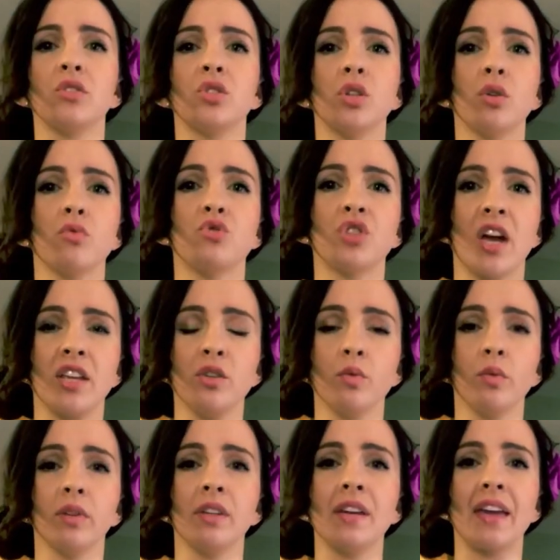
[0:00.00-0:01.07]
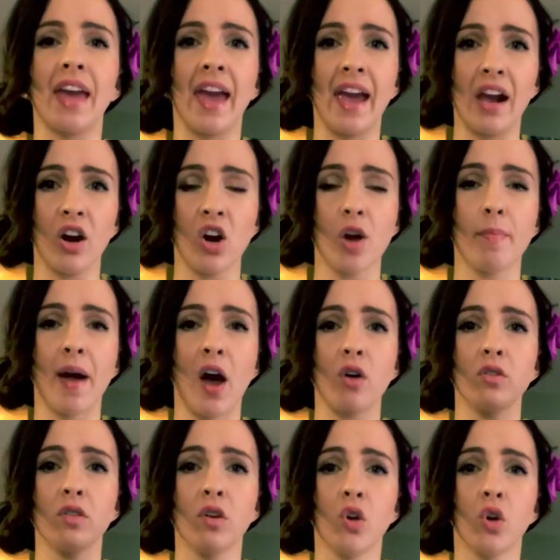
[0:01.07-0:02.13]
Do you genuinely care about